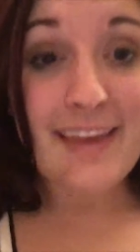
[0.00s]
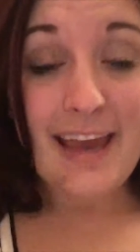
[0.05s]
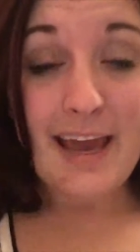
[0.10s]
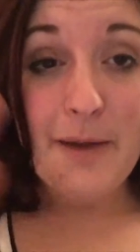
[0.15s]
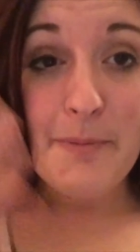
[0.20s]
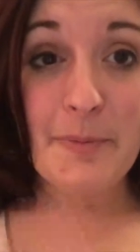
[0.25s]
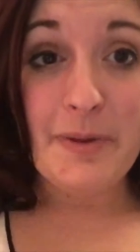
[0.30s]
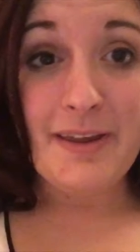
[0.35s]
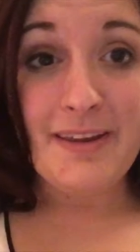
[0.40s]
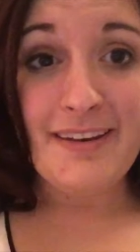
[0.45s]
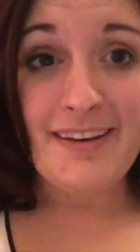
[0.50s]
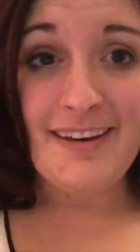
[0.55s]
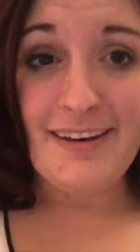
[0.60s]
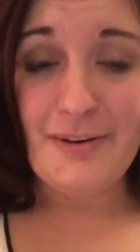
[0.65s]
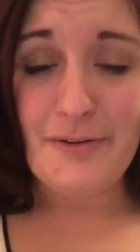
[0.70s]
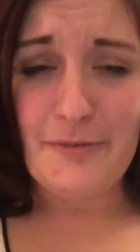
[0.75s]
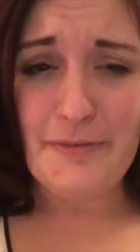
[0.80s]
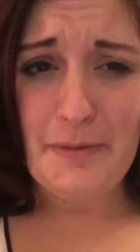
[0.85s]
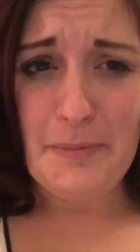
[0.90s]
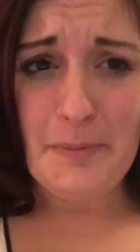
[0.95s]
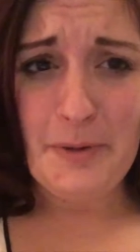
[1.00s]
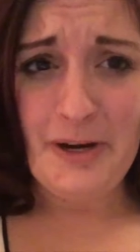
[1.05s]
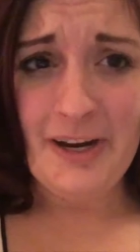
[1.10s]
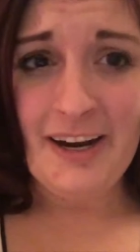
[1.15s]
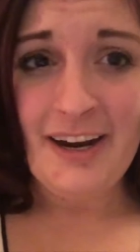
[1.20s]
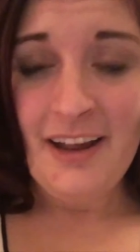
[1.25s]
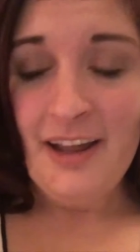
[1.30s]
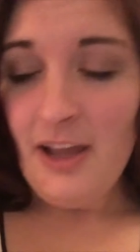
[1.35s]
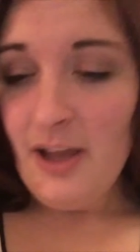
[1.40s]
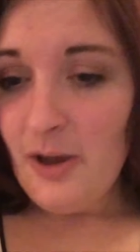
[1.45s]
that happened in
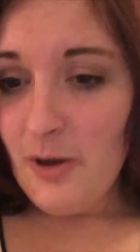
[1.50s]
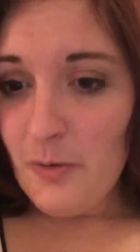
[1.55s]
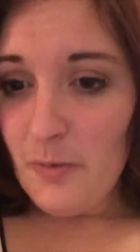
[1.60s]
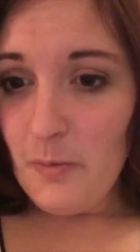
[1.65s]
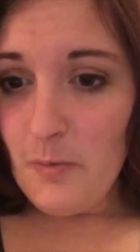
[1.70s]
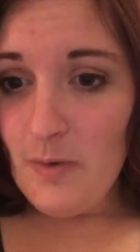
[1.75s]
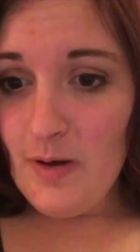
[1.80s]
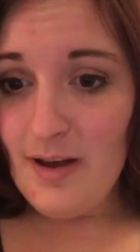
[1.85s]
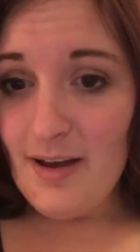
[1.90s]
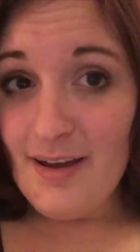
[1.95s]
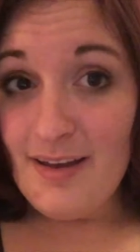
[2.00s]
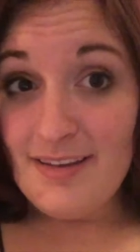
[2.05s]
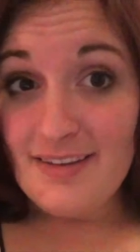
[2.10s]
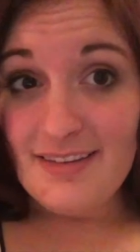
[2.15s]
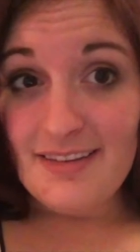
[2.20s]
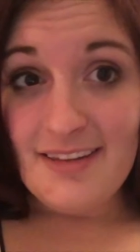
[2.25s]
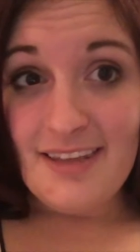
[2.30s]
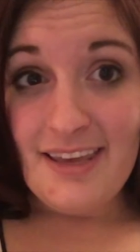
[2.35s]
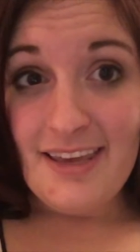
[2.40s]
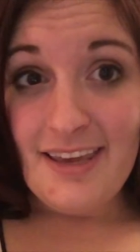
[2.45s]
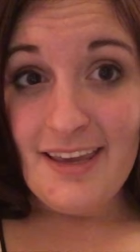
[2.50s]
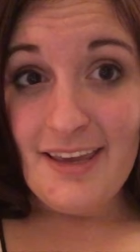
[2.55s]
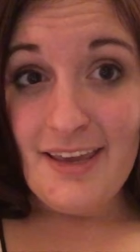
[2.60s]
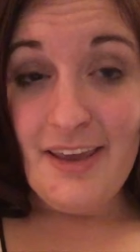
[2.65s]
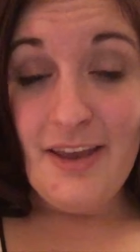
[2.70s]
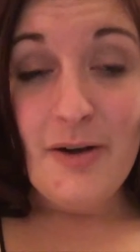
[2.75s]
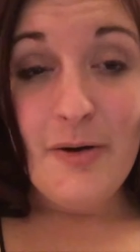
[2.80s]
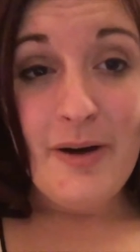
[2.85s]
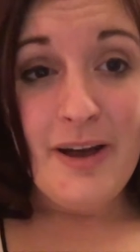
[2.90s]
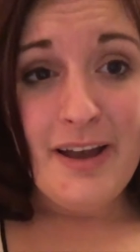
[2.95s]
November was
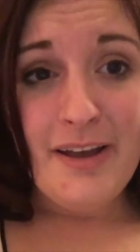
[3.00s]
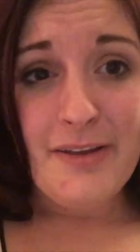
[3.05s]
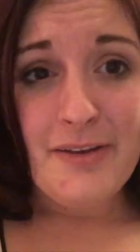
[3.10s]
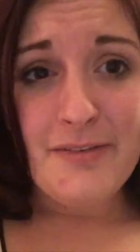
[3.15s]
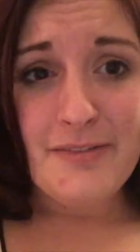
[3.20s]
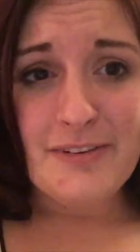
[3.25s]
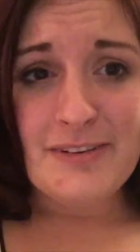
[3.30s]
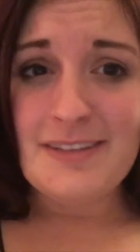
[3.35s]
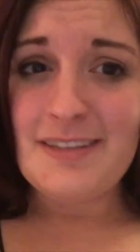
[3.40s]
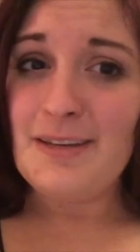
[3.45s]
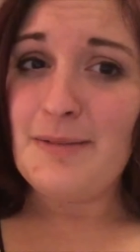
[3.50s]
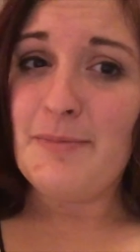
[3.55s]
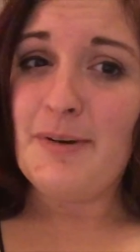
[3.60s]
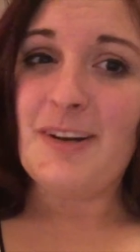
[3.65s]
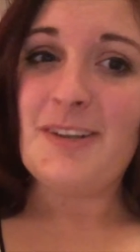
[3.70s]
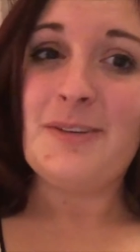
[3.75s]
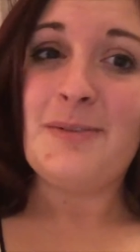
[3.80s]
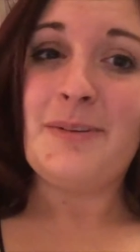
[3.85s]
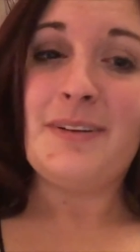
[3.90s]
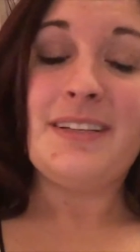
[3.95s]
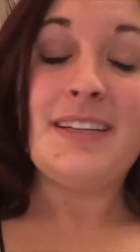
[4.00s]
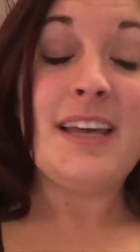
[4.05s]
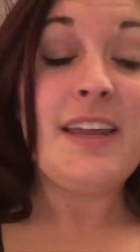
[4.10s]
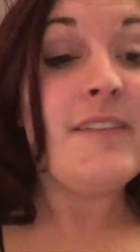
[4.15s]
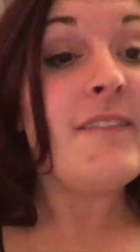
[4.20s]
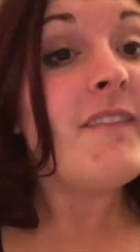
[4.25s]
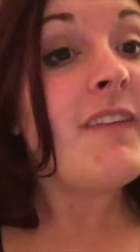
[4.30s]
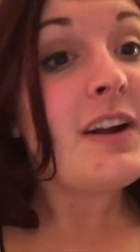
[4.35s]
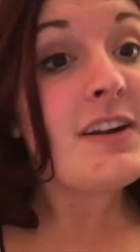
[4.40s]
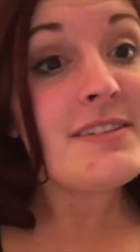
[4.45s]
the Ohio University Marching
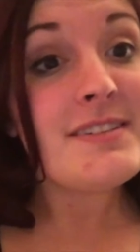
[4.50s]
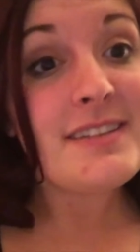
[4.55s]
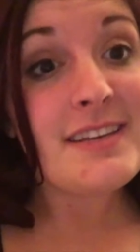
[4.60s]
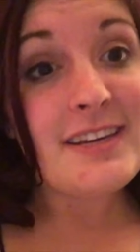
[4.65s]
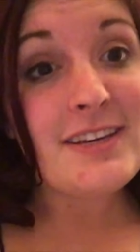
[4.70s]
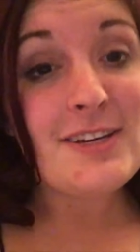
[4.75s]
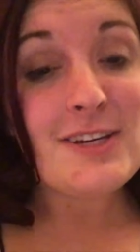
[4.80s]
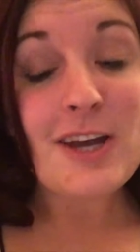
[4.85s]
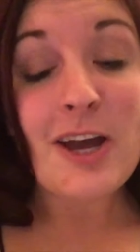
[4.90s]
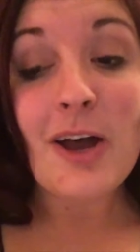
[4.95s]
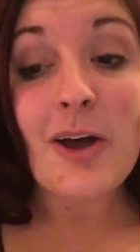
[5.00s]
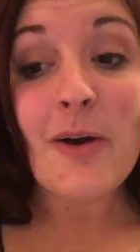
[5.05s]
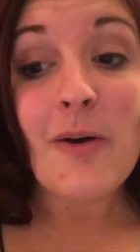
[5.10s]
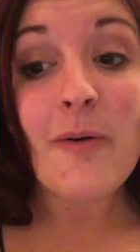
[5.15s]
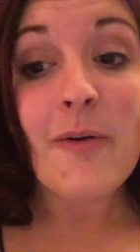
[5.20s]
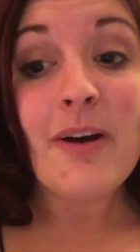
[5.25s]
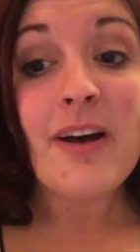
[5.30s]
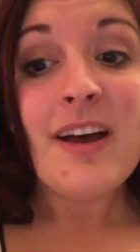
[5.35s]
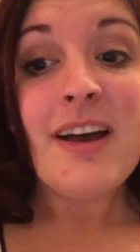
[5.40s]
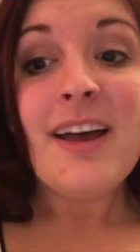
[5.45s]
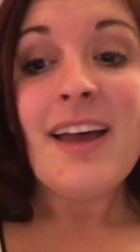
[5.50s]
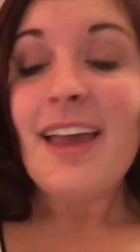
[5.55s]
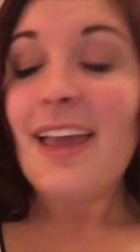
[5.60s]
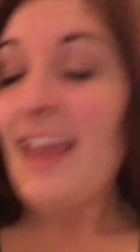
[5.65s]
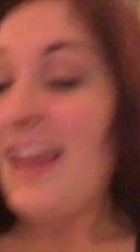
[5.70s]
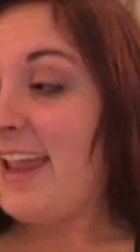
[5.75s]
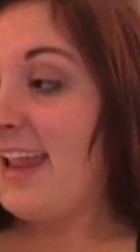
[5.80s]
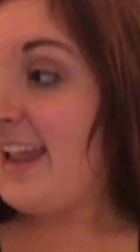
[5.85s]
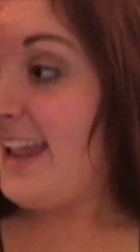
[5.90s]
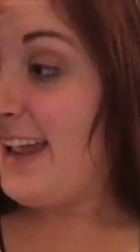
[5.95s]
110 varsity show
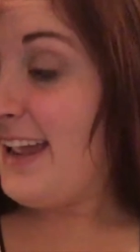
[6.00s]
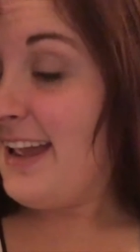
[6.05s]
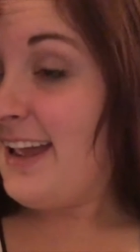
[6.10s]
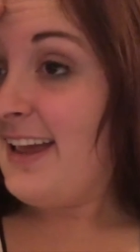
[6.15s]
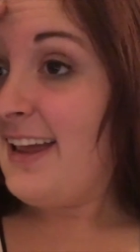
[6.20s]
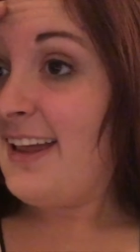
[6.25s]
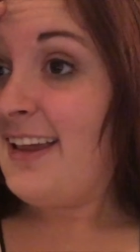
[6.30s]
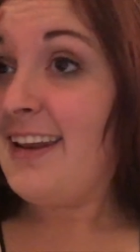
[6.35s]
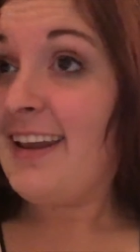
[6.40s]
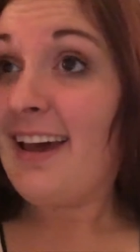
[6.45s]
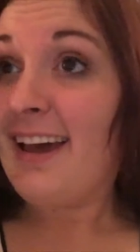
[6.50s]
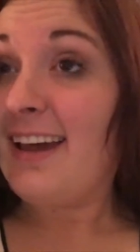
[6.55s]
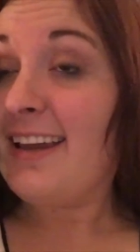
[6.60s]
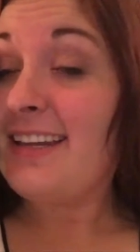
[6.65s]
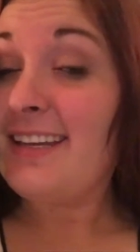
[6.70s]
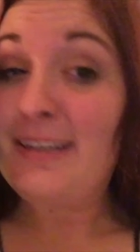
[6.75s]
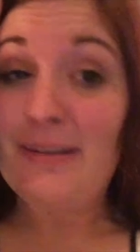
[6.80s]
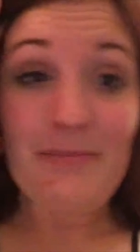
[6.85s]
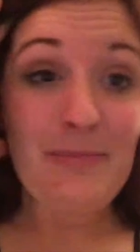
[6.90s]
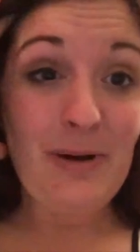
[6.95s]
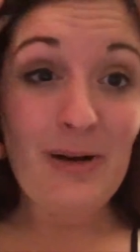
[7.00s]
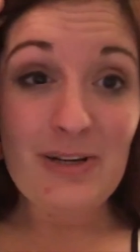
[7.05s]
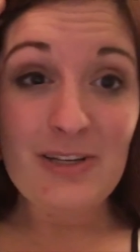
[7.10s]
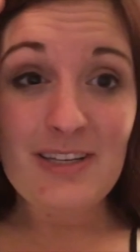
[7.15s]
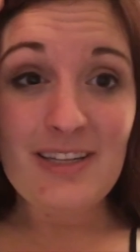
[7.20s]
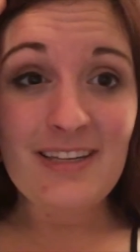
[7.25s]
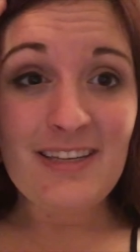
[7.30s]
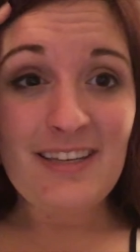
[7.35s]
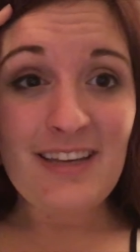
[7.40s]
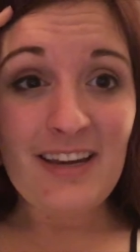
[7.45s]
and I didn't
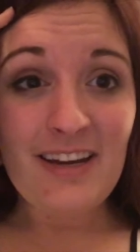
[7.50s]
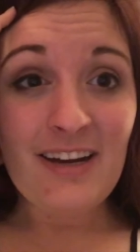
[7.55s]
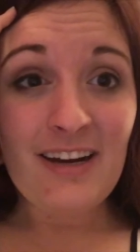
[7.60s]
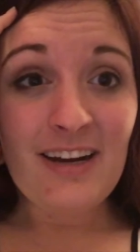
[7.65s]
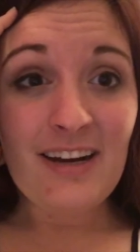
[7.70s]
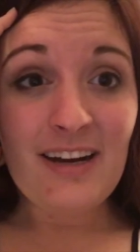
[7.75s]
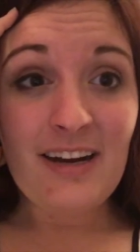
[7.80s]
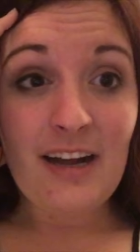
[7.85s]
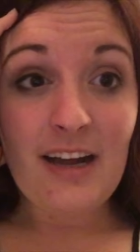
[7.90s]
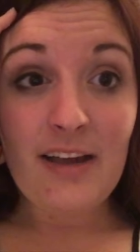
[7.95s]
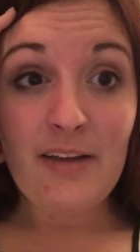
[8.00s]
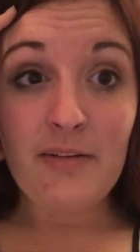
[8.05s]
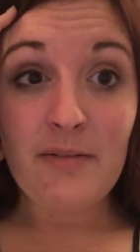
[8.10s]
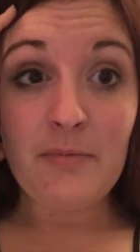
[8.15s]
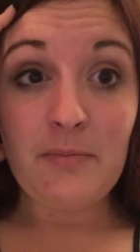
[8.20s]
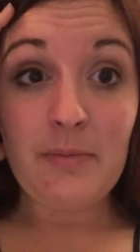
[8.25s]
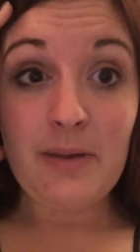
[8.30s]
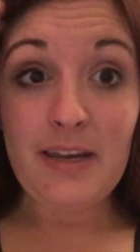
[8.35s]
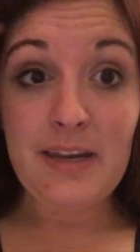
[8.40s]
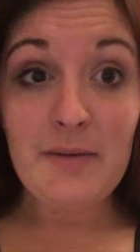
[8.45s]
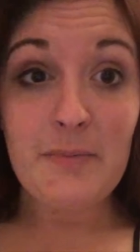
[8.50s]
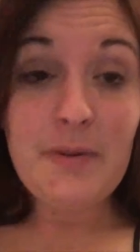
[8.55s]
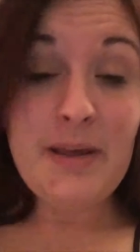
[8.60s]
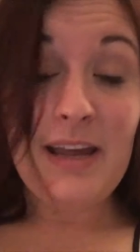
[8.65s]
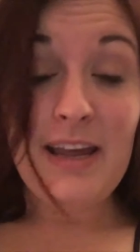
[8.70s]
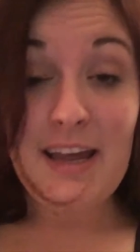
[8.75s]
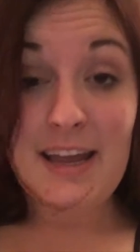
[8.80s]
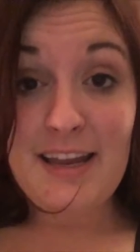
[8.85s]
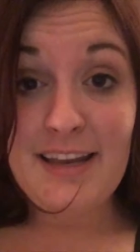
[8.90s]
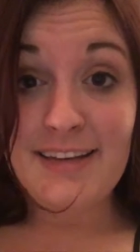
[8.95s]
march this year. I had been in
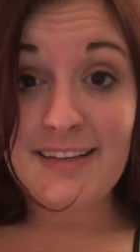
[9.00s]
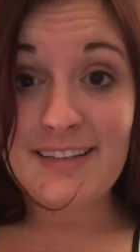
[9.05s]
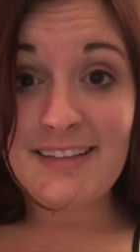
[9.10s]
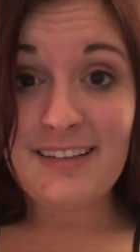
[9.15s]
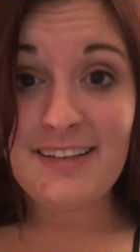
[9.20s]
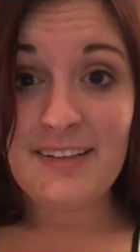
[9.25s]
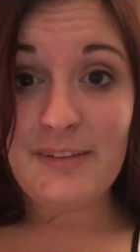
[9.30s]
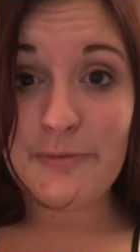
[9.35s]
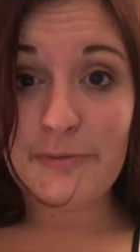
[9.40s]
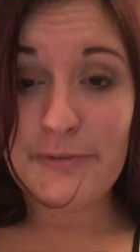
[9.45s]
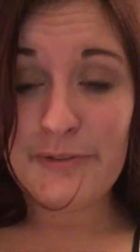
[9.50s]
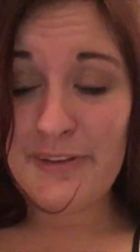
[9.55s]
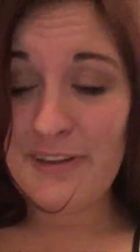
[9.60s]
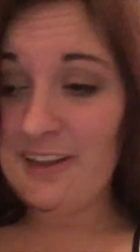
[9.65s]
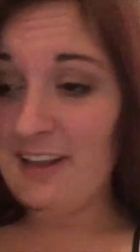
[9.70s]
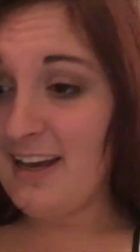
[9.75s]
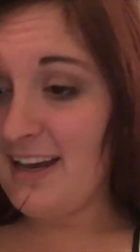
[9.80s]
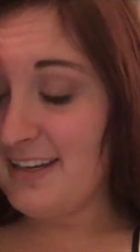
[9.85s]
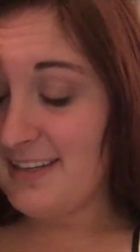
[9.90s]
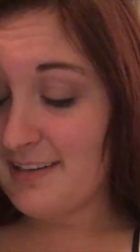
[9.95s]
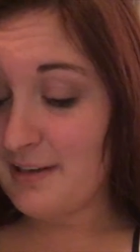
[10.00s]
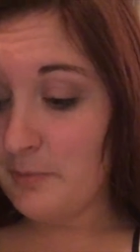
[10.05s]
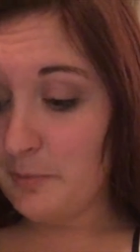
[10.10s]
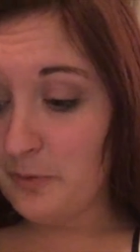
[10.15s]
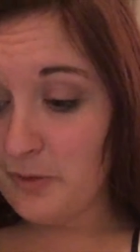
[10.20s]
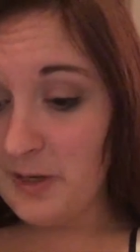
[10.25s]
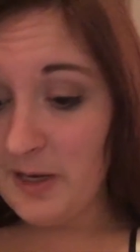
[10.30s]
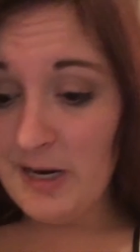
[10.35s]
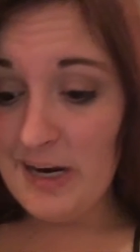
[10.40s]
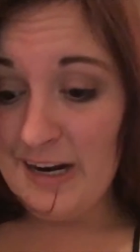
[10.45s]
band for the last
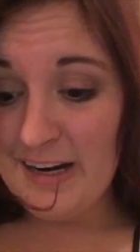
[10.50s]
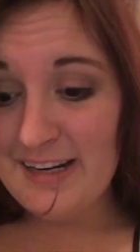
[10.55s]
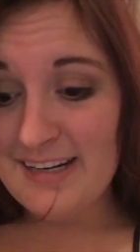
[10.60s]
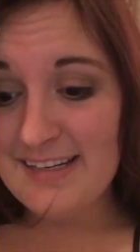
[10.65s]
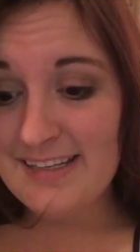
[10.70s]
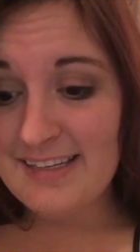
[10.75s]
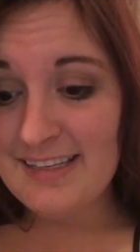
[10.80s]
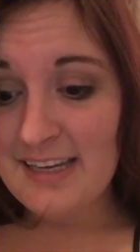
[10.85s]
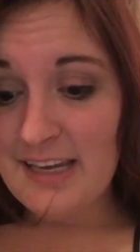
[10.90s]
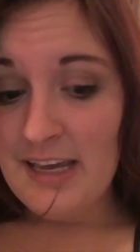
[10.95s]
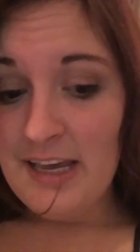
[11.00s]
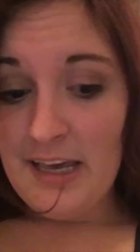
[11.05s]
couple years.